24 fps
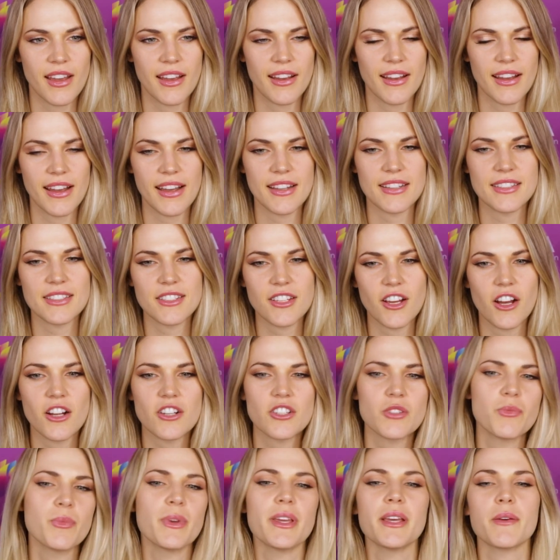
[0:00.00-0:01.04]
And talk
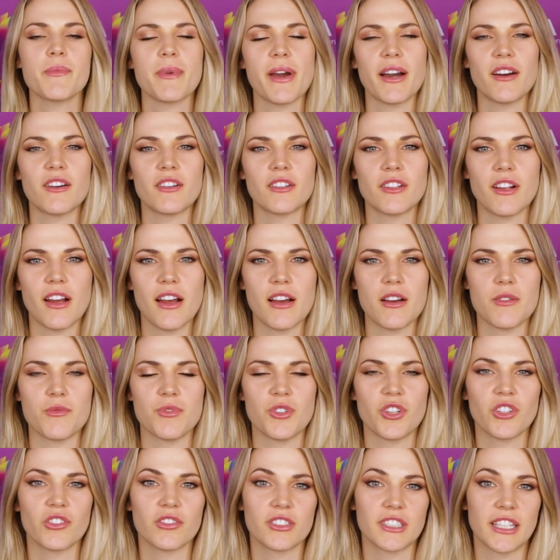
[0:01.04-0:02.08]
to me about
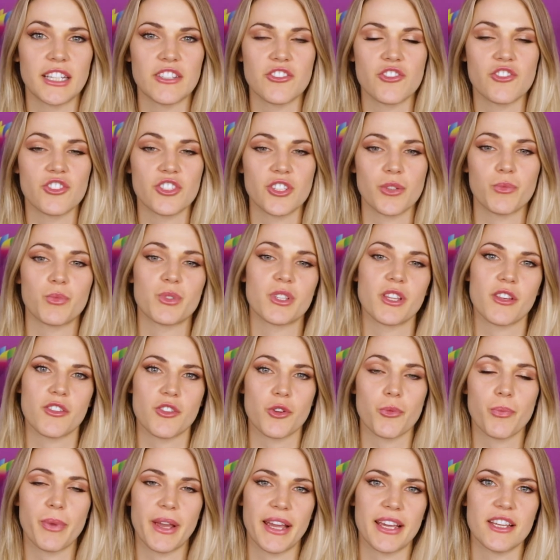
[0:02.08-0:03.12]
your relationship with other
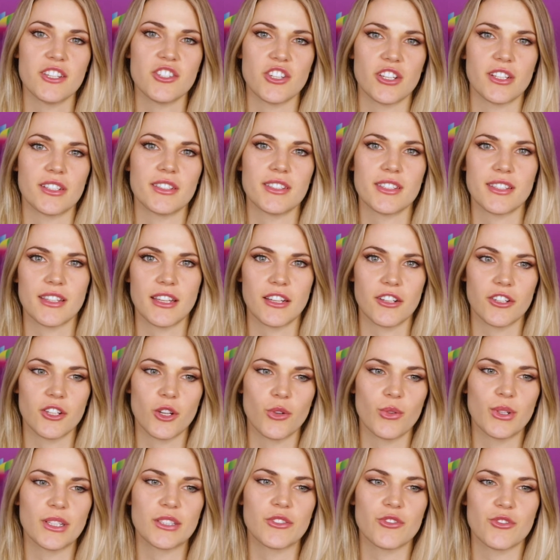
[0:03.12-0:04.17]
patients that are
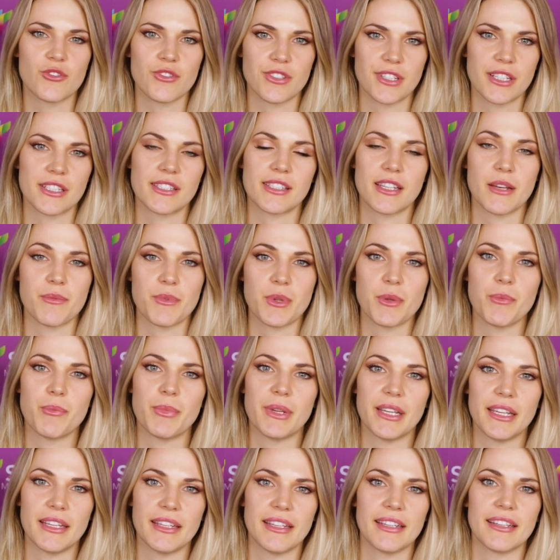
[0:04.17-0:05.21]
going through this. I mean,
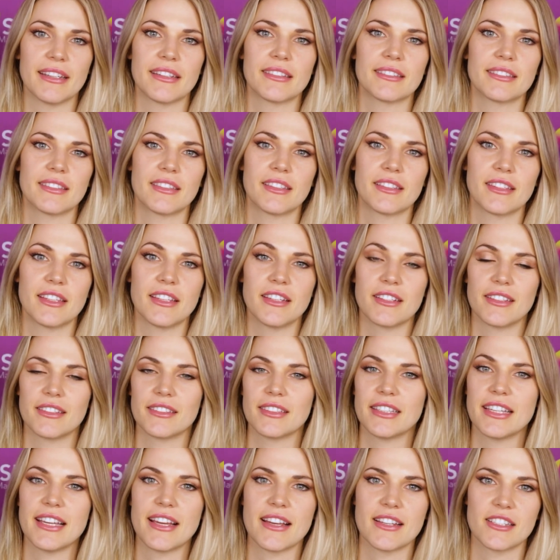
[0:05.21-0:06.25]
being the
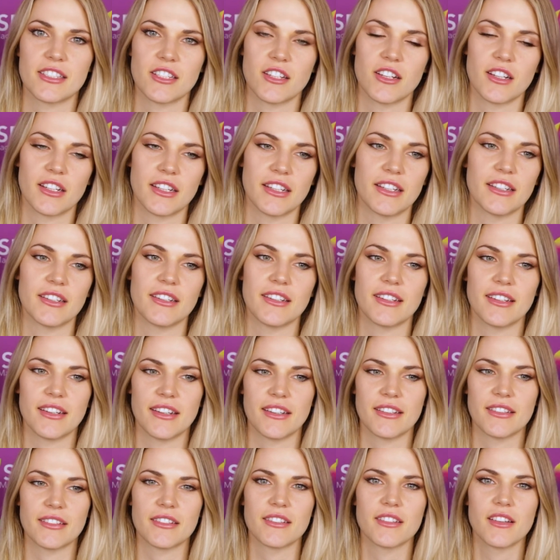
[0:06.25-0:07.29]
liaison
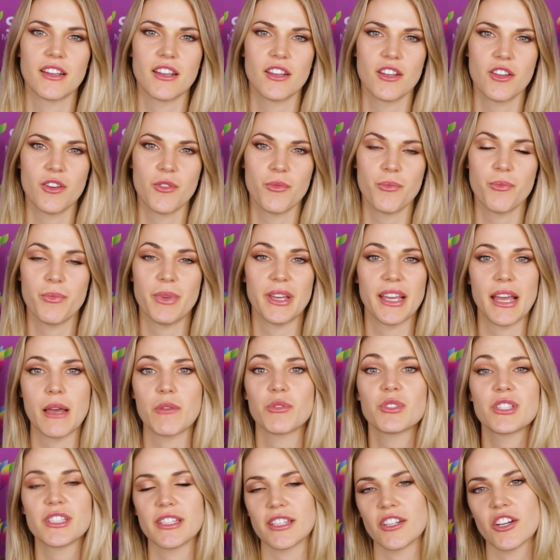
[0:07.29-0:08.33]
and being able
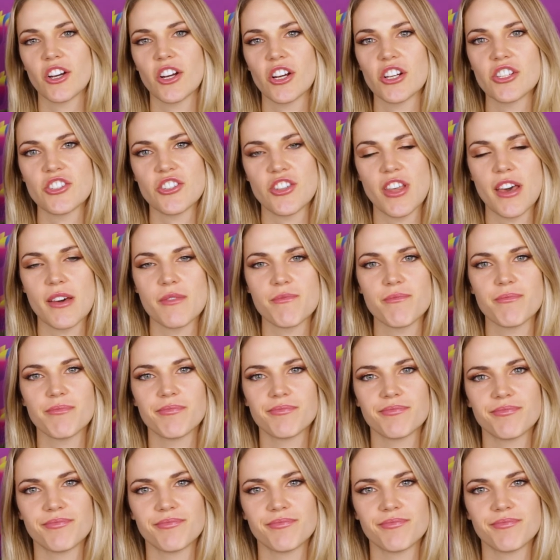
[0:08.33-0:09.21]
to encourage them.